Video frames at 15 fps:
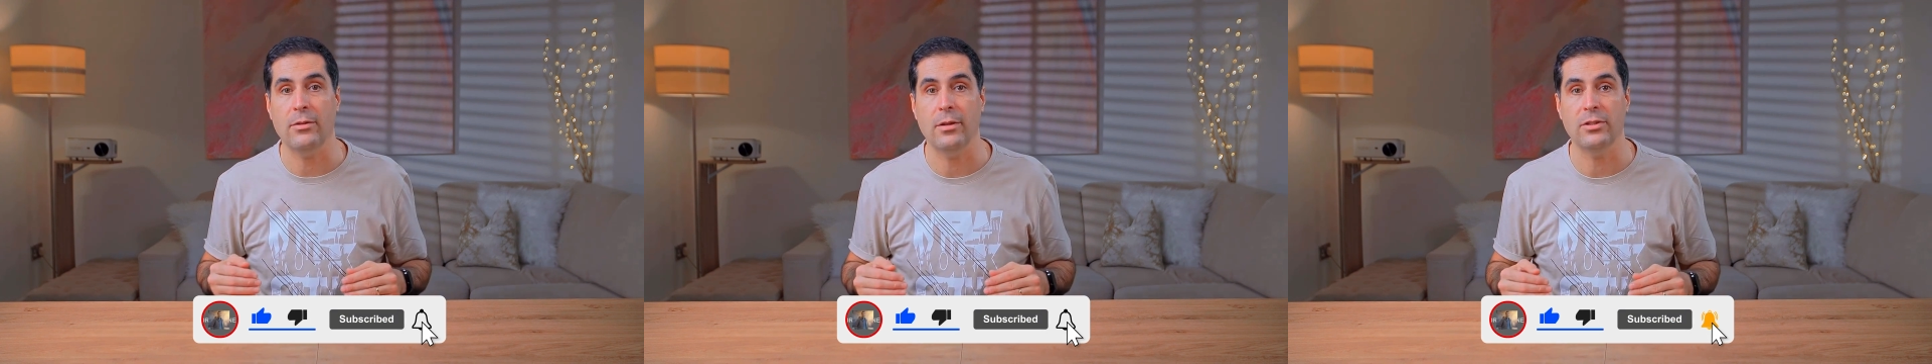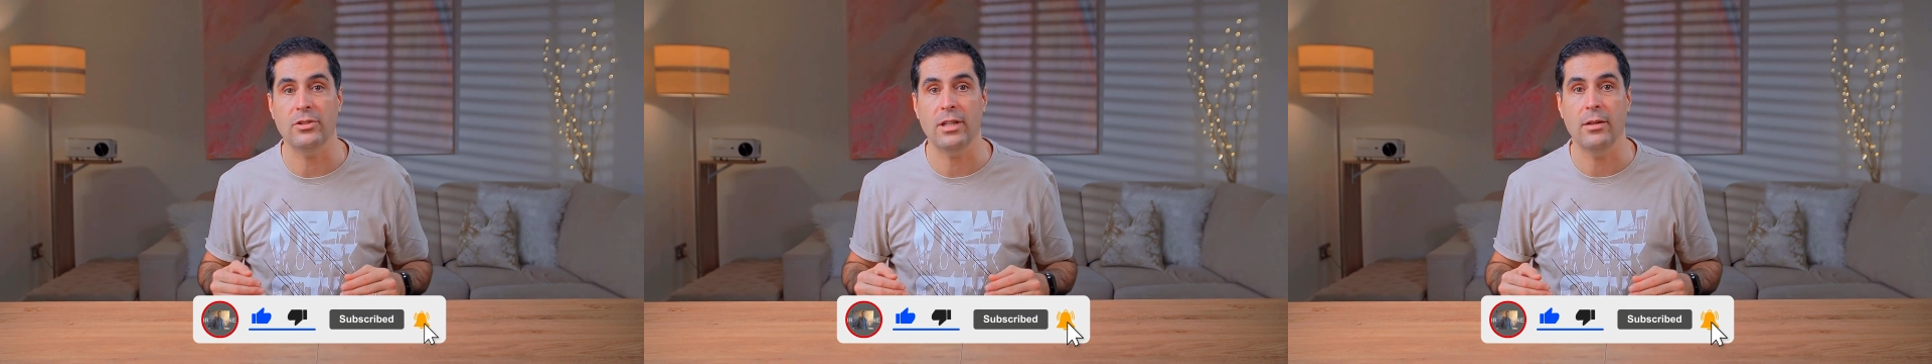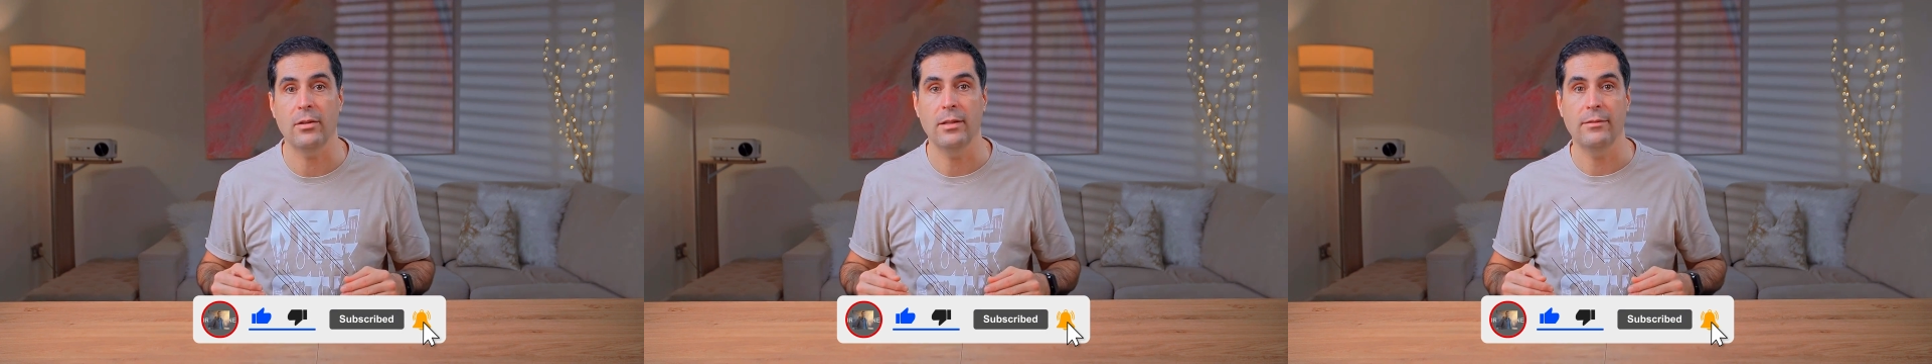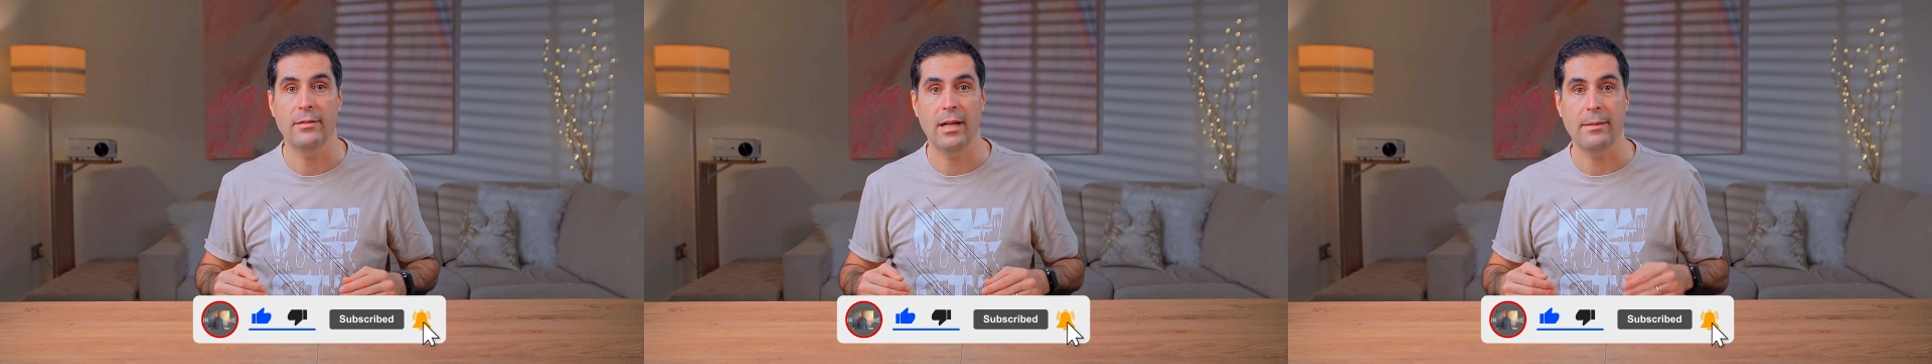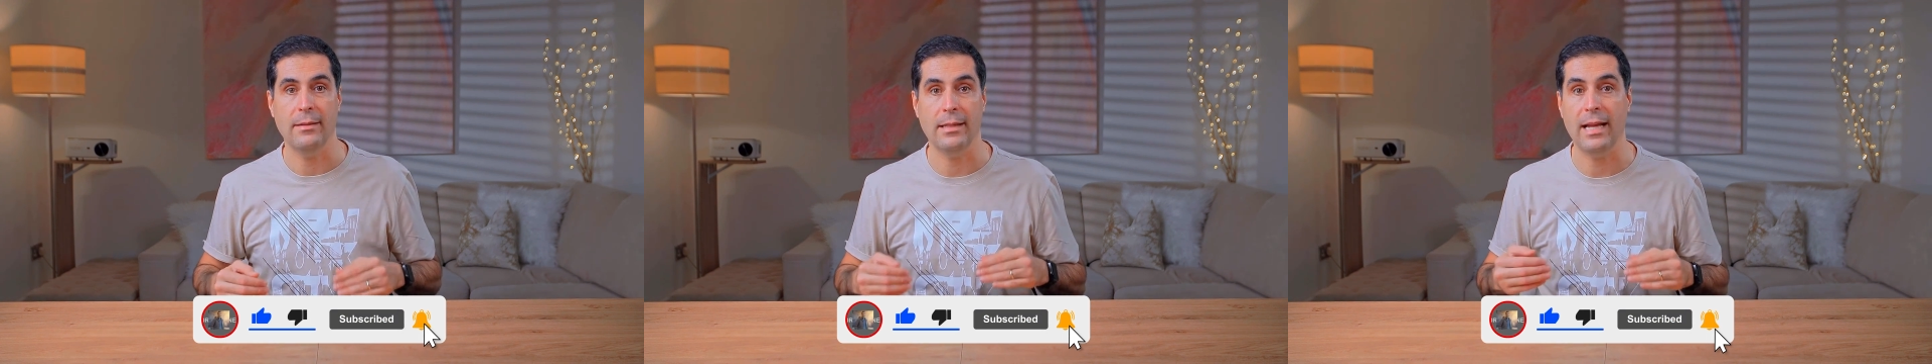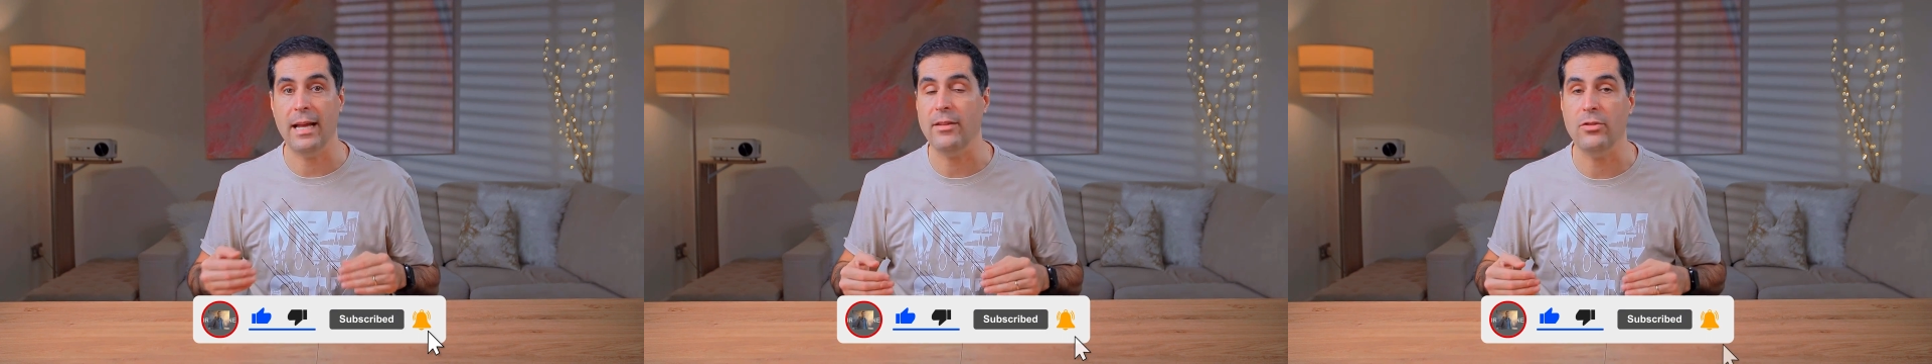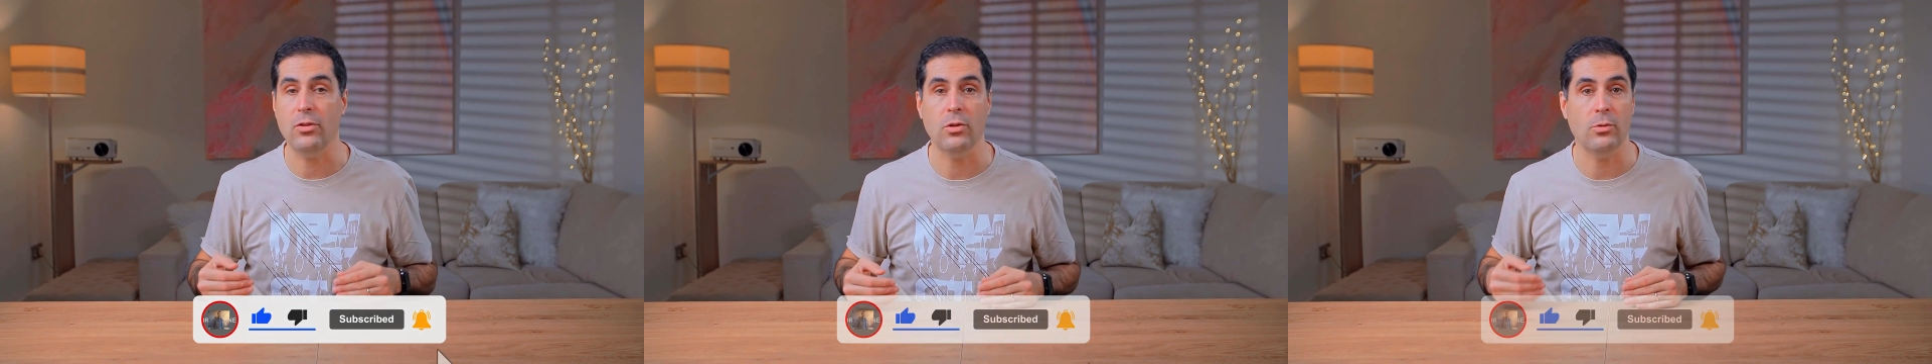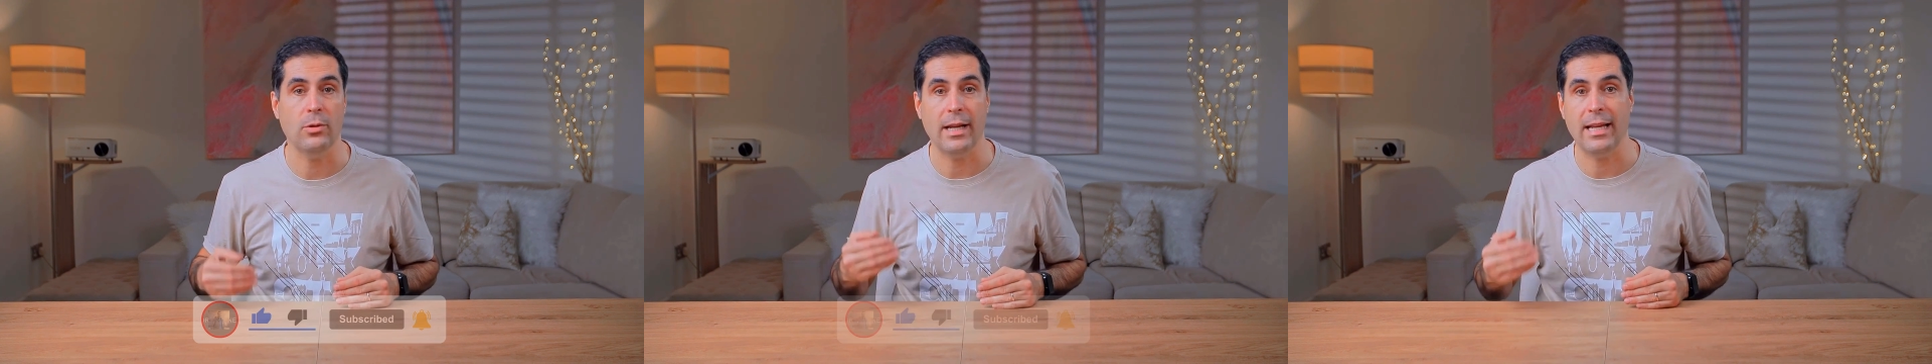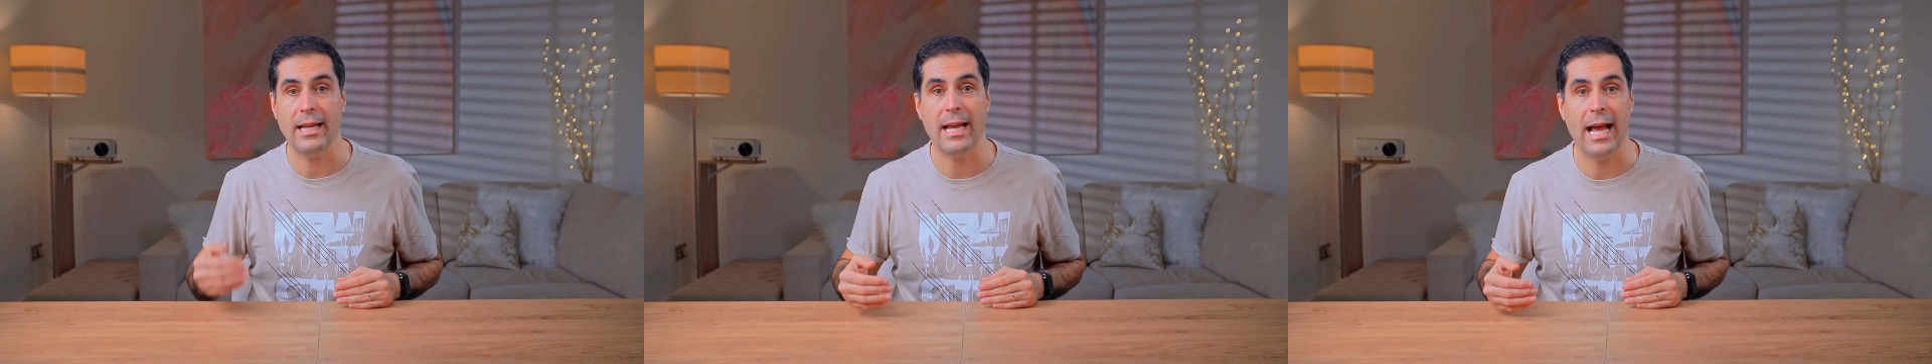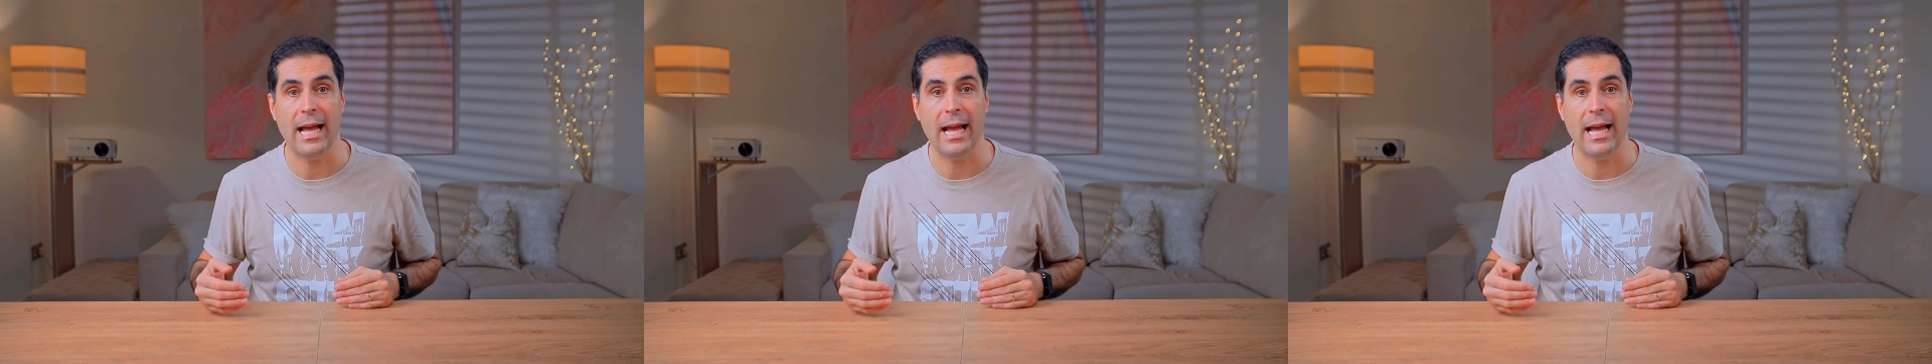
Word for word: to the channel if you haven't done so already,